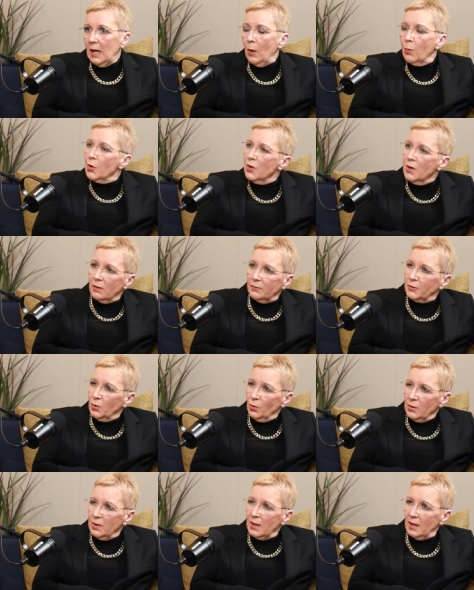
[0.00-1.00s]
I wouldn't have
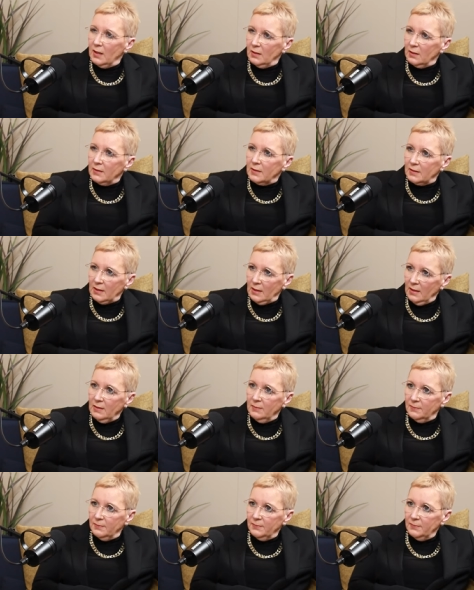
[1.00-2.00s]
known that at the
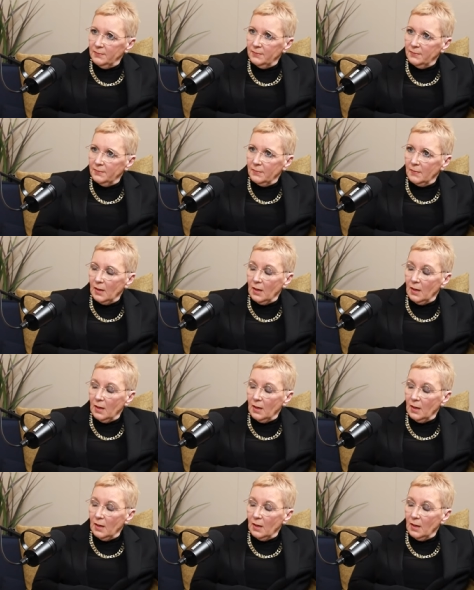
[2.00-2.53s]
time. Mm-hmm.